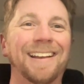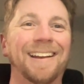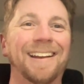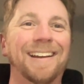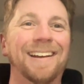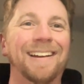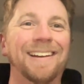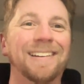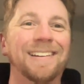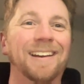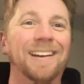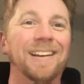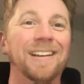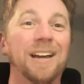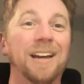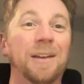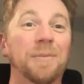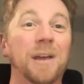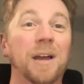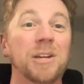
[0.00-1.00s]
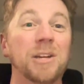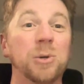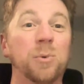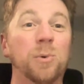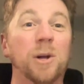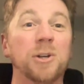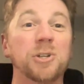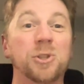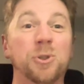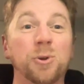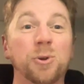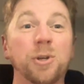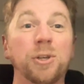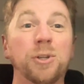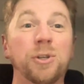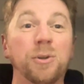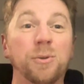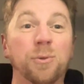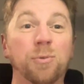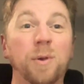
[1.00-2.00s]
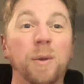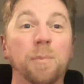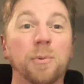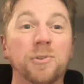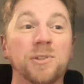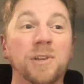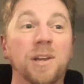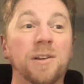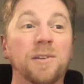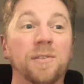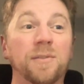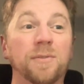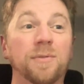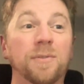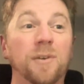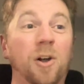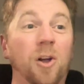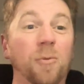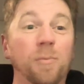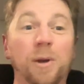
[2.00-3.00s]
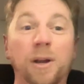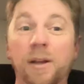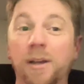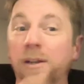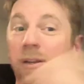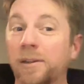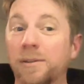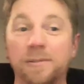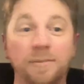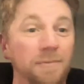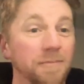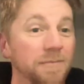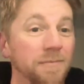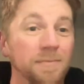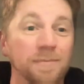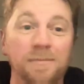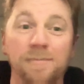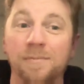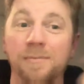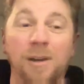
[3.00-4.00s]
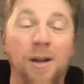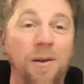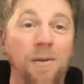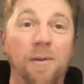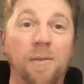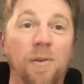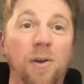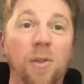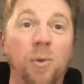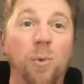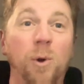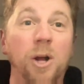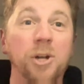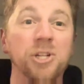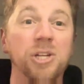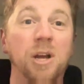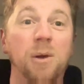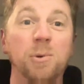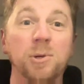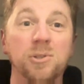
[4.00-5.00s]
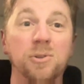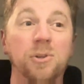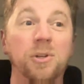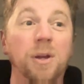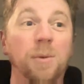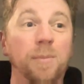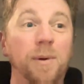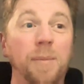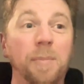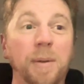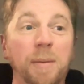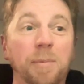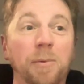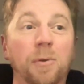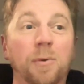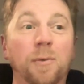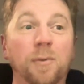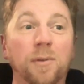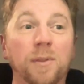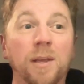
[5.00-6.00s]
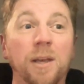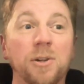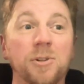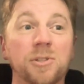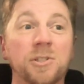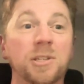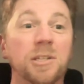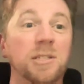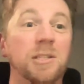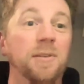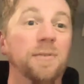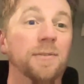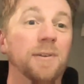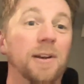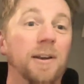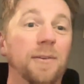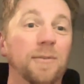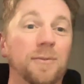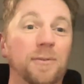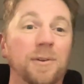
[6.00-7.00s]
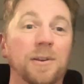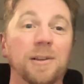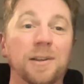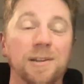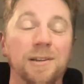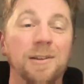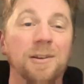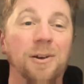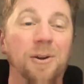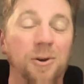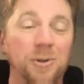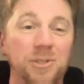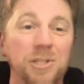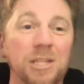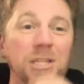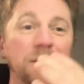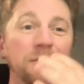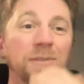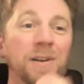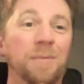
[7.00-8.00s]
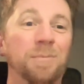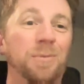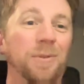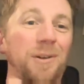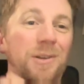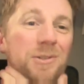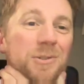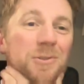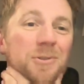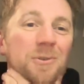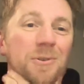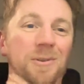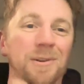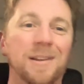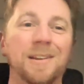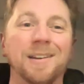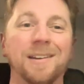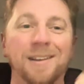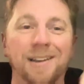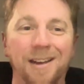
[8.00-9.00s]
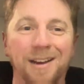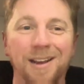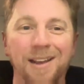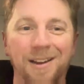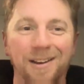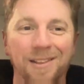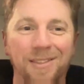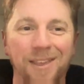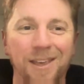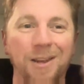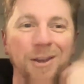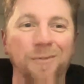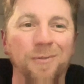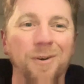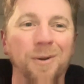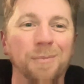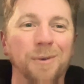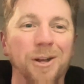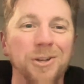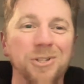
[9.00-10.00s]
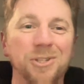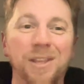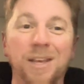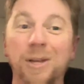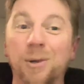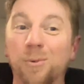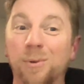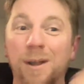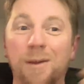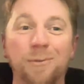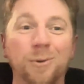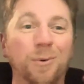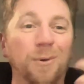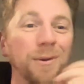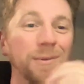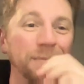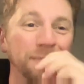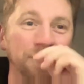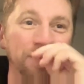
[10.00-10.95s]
And yeah, I actually watched 33% of all the watch hours are done by people over the age of 65 or 65 plus. So again, thank you very much. Thank you to everyone.